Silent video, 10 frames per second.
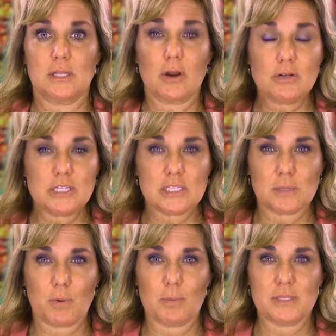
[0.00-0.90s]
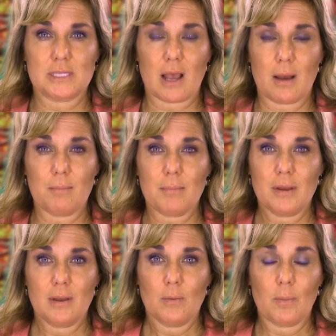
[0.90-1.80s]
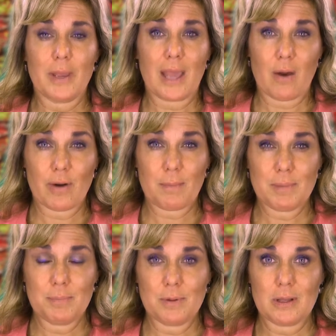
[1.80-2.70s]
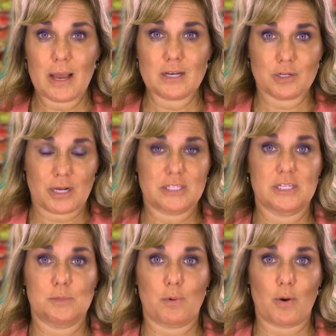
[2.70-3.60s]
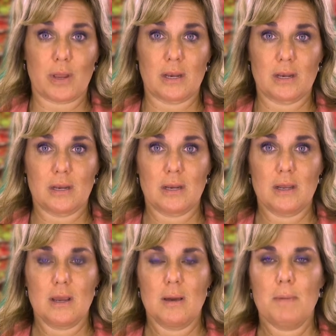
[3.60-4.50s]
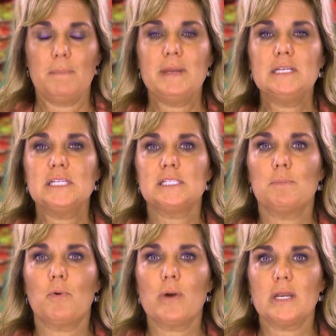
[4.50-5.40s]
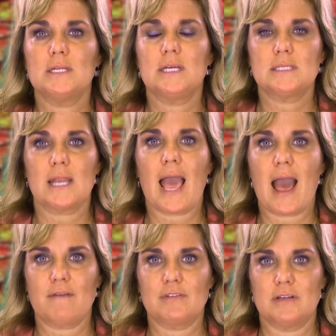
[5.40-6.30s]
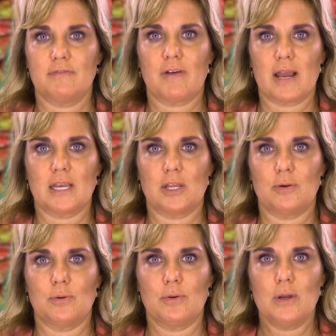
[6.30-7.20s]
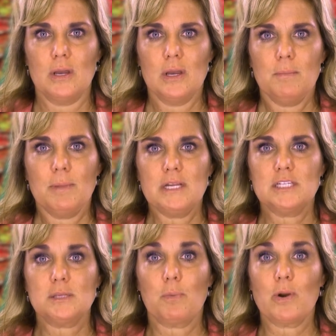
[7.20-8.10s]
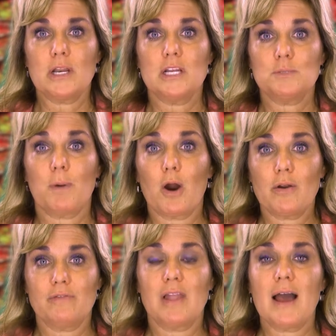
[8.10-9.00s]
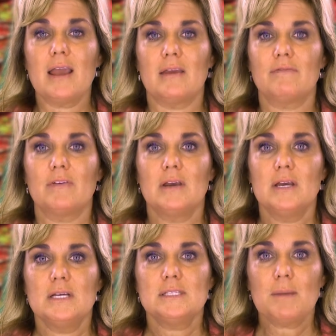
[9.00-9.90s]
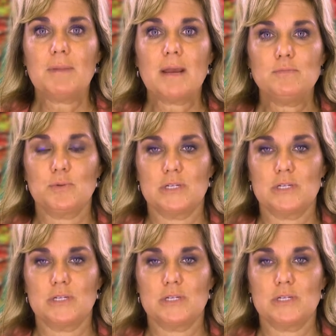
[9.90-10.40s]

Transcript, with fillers: Large disappointments come when we count on people and trust is broken. But being disappointed doesn't have to define you. Being disappointed is part of life. Sometimes